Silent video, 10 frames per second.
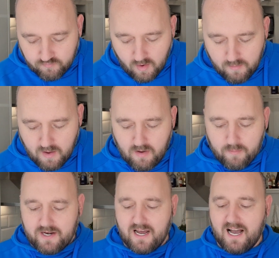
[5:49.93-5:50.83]
Maybe I'm
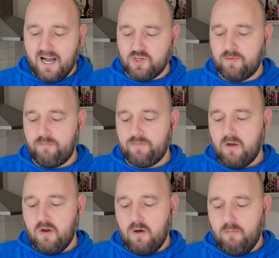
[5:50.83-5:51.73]
being harsh,
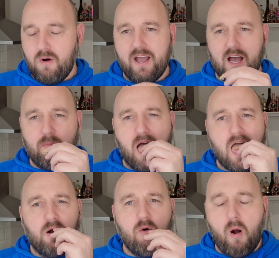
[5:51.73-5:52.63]
but I am
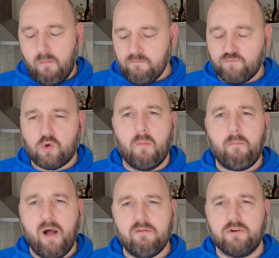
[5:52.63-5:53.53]

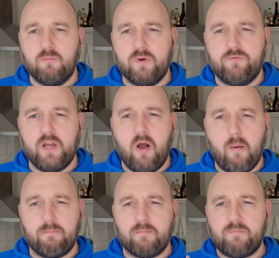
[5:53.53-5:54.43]
comparing them with the
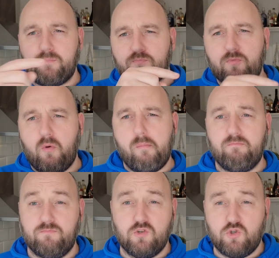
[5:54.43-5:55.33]
other
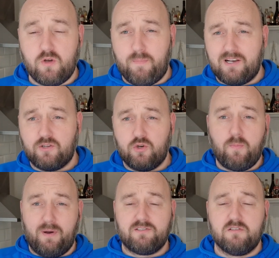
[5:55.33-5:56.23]

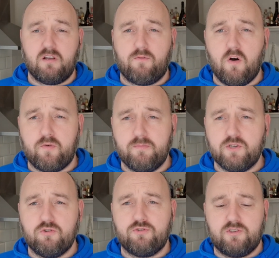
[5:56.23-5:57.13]
pasties that I've got from this
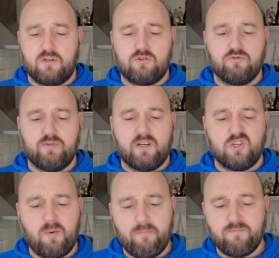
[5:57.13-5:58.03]
Just Essentials
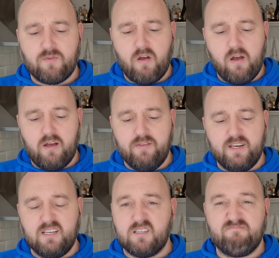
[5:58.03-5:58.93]
range. And
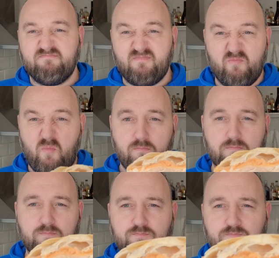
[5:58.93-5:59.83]
these,
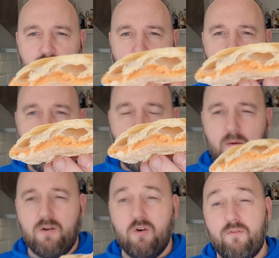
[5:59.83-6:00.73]
I
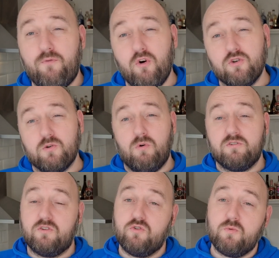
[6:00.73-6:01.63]
know the frozen ones
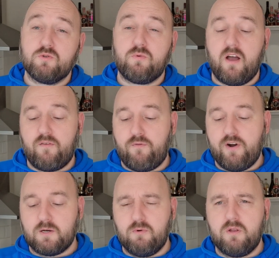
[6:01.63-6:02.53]
and the other ones were like
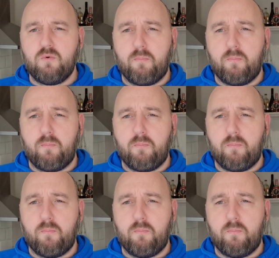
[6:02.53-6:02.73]
fresh, but they were